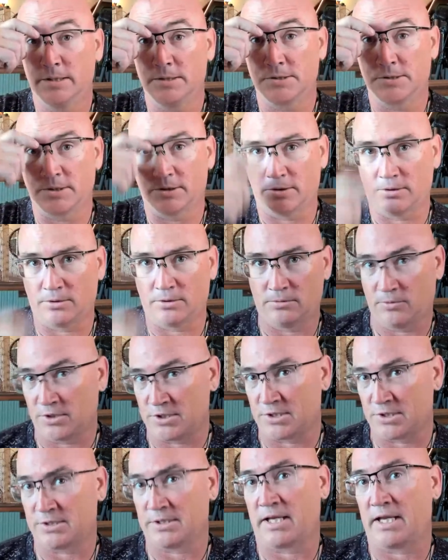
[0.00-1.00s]
so
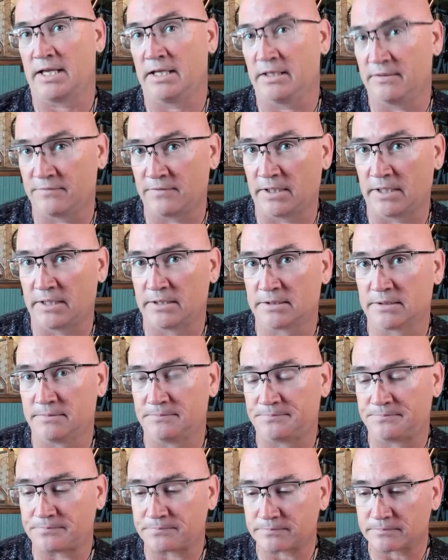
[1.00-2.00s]
which is infinite
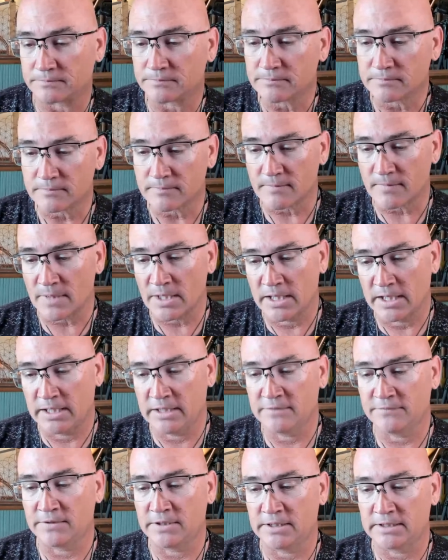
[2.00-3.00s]

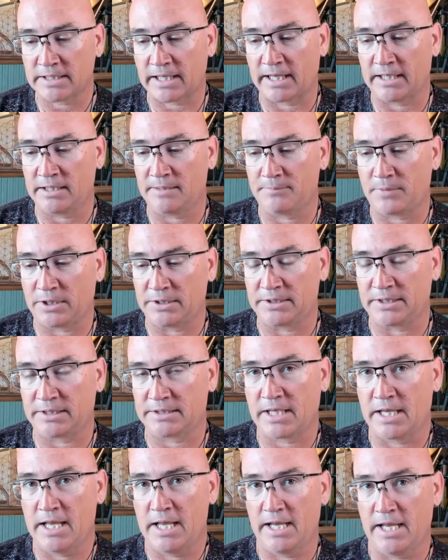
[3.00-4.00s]
infinite and abundant